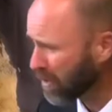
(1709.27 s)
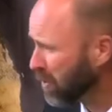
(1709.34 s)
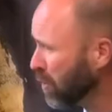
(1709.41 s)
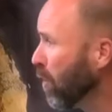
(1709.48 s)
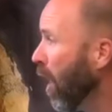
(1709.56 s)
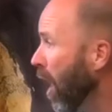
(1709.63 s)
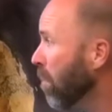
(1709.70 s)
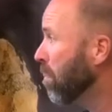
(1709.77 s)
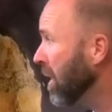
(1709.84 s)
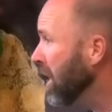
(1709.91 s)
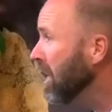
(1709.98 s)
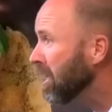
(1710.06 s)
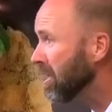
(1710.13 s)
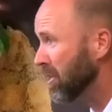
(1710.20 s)
to
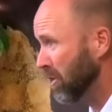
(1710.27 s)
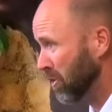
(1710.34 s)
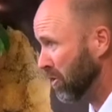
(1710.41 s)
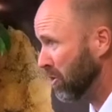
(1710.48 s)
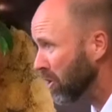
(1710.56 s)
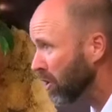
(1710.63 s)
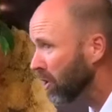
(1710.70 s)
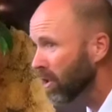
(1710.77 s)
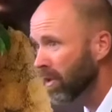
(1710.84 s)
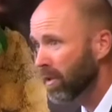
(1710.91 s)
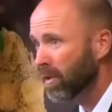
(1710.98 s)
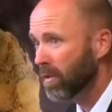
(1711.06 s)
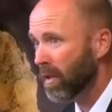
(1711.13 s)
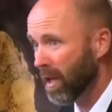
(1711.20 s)
appeased,
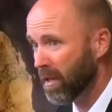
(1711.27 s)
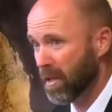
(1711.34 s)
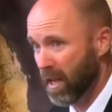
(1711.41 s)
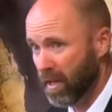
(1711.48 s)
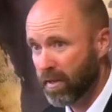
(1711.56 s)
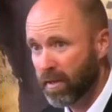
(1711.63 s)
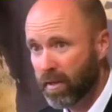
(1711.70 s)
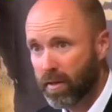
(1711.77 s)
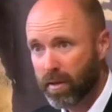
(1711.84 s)
isn't it?